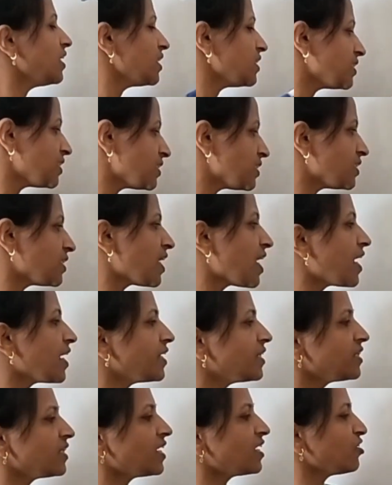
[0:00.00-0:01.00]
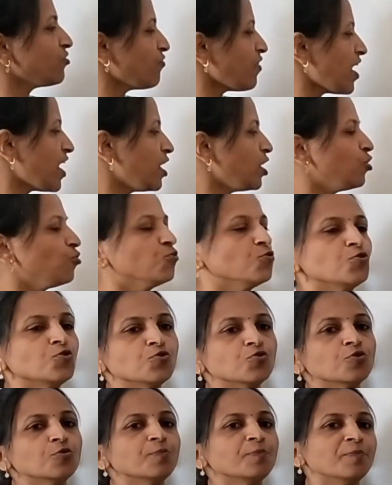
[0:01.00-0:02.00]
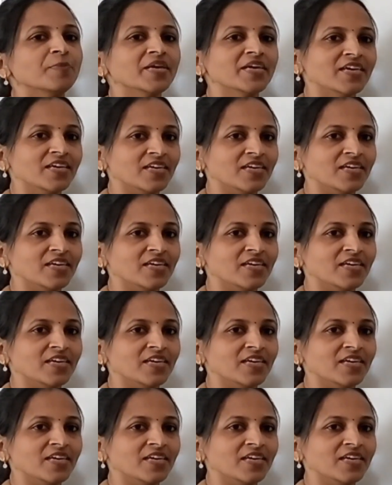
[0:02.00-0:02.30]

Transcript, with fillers: assign that value to b.